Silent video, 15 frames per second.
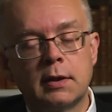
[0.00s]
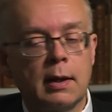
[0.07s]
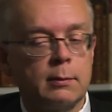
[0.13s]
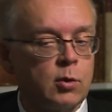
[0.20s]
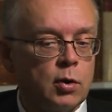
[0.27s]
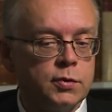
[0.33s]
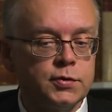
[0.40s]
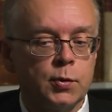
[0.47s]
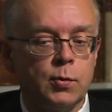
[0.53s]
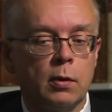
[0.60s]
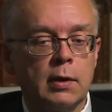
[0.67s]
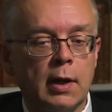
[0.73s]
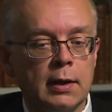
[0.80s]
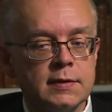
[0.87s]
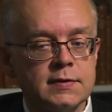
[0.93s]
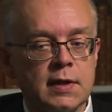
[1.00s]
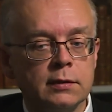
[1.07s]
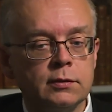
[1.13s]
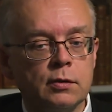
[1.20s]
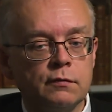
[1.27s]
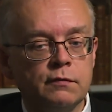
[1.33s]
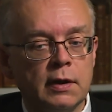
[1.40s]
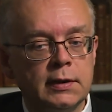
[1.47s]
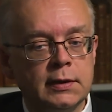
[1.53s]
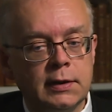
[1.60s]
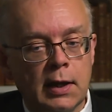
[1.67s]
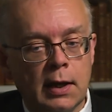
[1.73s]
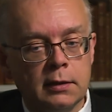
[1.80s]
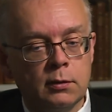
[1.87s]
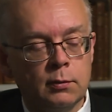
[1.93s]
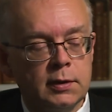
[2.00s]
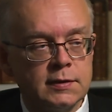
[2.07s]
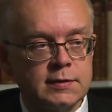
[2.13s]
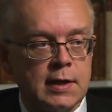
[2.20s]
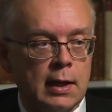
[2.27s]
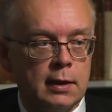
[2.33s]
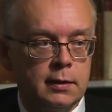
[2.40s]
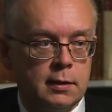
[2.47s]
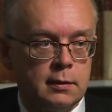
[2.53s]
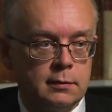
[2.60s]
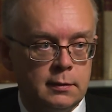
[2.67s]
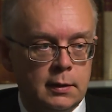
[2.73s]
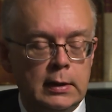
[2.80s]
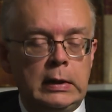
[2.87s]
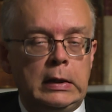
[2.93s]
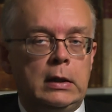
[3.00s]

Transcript: and I'm going to quote Alessandro Valignano, an Italian,